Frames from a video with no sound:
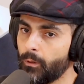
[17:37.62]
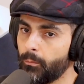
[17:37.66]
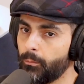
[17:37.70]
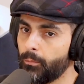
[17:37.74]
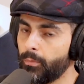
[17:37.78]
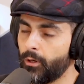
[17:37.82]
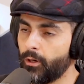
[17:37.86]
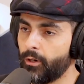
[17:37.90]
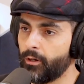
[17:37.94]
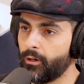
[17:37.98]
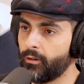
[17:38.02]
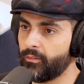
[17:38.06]

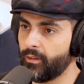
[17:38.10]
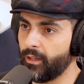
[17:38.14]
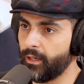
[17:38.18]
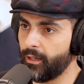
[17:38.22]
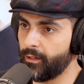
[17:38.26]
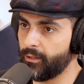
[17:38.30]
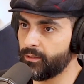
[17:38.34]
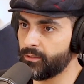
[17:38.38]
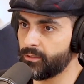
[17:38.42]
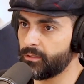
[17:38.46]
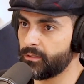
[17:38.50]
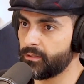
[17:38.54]
part of that
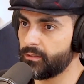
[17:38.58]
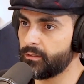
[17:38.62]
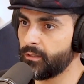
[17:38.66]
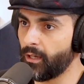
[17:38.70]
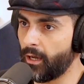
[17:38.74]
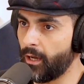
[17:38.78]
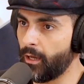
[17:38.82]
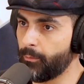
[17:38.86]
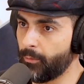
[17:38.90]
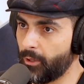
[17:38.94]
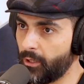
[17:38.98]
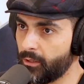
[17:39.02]
is
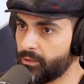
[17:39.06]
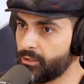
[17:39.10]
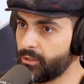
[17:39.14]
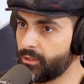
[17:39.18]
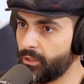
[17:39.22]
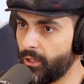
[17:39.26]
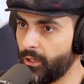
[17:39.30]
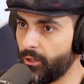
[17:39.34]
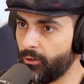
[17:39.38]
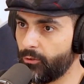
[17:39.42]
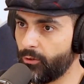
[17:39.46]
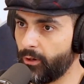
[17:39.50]
time on
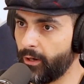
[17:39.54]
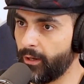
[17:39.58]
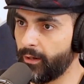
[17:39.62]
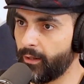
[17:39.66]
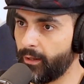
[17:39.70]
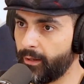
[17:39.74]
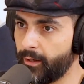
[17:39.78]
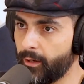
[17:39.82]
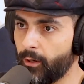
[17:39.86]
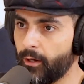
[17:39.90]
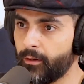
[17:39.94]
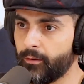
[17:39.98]
stage, right?
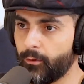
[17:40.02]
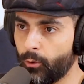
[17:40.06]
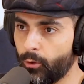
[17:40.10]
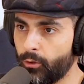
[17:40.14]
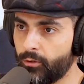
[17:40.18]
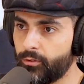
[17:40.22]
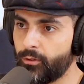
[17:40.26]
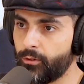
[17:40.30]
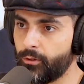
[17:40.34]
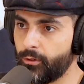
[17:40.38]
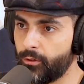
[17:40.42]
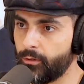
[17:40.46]
Like
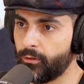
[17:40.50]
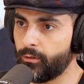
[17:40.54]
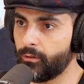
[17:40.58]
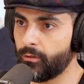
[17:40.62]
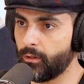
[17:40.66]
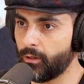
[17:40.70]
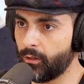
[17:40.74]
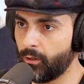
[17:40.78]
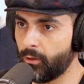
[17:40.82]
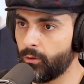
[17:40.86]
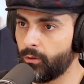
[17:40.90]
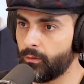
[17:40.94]

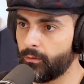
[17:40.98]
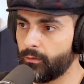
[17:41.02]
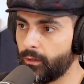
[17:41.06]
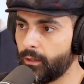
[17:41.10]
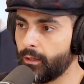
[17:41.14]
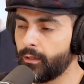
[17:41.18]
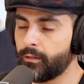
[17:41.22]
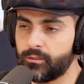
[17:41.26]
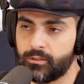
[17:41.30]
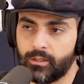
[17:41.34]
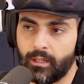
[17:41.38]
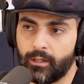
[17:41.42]

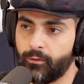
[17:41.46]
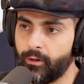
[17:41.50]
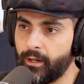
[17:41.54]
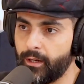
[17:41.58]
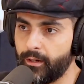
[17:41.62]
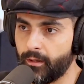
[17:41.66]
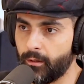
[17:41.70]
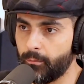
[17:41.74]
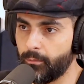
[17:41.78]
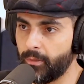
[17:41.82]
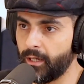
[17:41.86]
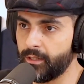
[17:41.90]
it's like
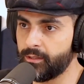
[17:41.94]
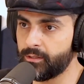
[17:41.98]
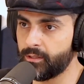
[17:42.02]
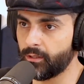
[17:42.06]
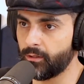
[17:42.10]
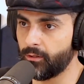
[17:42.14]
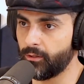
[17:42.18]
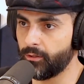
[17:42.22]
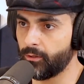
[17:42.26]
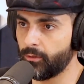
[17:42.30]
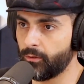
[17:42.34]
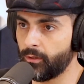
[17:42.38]
riding a
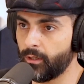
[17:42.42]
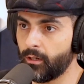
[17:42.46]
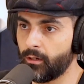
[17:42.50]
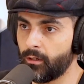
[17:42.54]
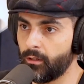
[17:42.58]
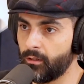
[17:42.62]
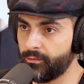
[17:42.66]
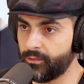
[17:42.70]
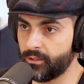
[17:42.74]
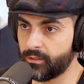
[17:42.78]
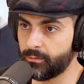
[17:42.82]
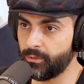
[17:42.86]
bicycle. Not
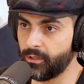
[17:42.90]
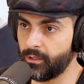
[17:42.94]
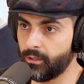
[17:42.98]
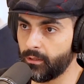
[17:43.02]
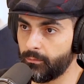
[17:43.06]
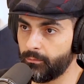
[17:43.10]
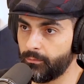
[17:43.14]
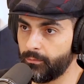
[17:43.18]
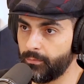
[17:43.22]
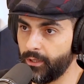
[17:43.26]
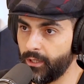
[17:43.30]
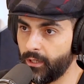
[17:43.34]
all of us
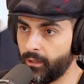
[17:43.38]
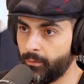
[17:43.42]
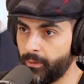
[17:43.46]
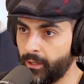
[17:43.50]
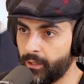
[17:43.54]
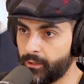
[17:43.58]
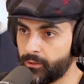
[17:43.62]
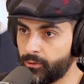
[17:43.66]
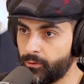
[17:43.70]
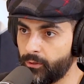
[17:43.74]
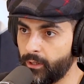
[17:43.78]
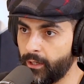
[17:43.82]
become
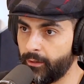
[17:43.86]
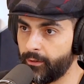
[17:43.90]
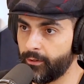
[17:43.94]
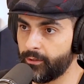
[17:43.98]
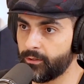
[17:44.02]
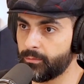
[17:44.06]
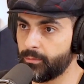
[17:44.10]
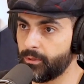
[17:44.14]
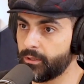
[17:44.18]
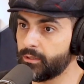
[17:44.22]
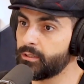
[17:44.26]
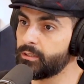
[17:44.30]
BMX
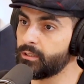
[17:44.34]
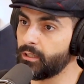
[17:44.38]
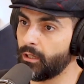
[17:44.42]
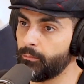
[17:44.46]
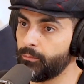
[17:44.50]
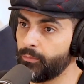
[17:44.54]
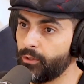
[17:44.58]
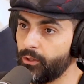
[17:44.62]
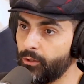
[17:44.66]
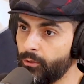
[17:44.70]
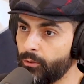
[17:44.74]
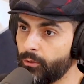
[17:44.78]
riders, but
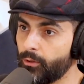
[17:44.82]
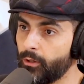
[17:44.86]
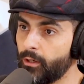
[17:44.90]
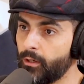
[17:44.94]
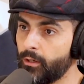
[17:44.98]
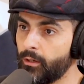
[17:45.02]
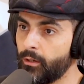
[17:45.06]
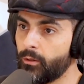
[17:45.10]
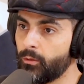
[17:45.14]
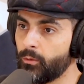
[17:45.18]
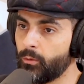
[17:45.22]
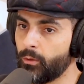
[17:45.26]
some do.
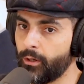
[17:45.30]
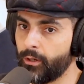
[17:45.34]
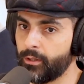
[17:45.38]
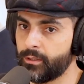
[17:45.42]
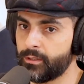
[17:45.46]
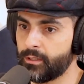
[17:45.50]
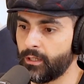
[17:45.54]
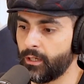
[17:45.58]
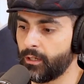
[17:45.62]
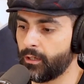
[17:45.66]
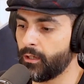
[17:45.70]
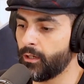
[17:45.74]
Where
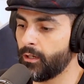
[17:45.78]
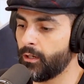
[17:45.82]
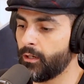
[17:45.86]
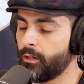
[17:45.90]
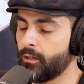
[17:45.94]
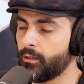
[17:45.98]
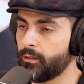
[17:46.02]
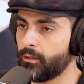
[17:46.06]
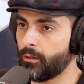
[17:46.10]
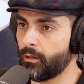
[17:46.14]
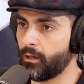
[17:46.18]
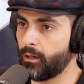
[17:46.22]
it's like
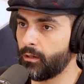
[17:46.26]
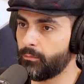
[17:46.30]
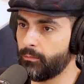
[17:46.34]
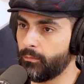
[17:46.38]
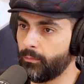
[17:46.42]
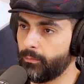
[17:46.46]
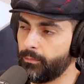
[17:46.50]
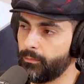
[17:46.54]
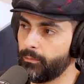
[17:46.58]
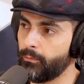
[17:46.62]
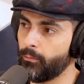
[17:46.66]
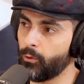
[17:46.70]
the
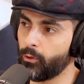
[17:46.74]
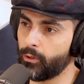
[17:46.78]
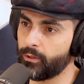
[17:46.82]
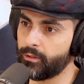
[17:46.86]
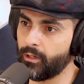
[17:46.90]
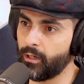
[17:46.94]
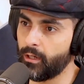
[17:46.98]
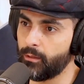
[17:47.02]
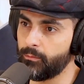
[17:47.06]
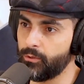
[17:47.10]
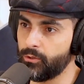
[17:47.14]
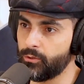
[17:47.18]
more
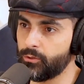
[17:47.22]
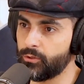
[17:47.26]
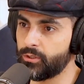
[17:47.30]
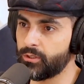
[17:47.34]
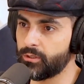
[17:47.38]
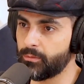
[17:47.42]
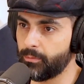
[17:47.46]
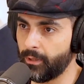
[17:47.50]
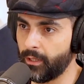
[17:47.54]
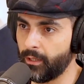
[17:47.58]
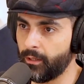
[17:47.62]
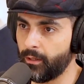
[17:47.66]
time you
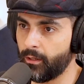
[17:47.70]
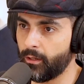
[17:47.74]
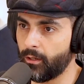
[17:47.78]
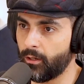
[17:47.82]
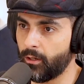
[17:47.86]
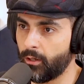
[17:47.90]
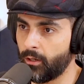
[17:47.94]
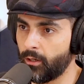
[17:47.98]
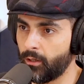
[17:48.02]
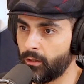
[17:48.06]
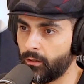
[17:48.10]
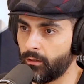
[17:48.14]
spend
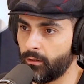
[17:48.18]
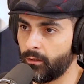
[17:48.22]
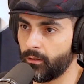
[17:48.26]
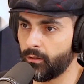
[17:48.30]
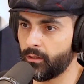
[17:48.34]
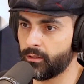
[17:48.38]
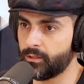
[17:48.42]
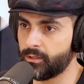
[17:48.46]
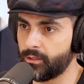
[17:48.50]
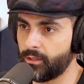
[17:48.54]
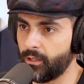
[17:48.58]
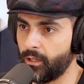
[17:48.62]
on
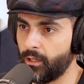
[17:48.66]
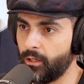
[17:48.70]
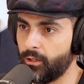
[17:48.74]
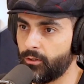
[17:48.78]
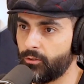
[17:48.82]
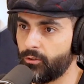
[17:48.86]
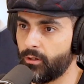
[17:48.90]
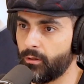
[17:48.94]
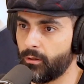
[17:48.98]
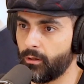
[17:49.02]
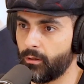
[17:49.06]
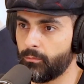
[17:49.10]
the
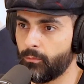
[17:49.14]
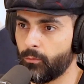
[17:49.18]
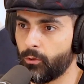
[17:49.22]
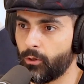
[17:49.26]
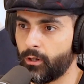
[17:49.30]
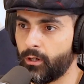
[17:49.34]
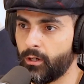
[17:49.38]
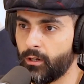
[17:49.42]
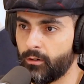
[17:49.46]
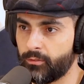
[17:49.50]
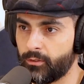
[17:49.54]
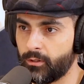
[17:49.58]
stage, the more
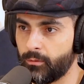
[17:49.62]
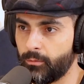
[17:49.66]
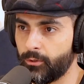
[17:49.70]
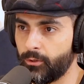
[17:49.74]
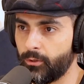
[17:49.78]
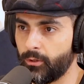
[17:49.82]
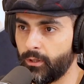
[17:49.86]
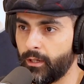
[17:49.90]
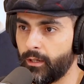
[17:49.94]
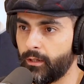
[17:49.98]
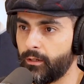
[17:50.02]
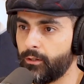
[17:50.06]
comfortable
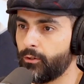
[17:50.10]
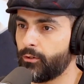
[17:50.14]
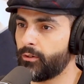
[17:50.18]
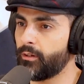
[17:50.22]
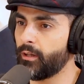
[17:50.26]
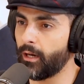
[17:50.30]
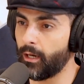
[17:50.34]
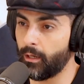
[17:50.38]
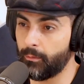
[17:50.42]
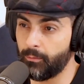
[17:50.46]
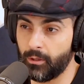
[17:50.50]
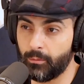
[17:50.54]
you get. Your
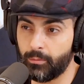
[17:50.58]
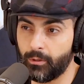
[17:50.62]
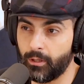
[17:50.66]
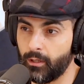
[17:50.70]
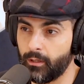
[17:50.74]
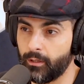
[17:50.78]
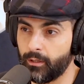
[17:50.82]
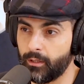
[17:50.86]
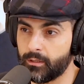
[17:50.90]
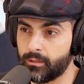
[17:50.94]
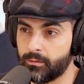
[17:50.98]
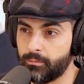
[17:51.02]
timing
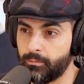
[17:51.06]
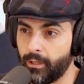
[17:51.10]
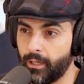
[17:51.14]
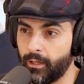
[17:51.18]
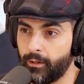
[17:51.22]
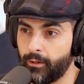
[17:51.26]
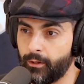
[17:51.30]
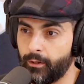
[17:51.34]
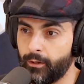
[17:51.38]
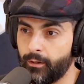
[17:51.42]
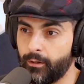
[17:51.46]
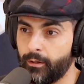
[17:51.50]
probably gets
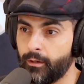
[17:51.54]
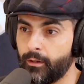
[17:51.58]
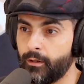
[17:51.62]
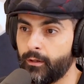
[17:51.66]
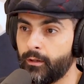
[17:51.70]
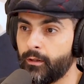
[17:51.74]
better.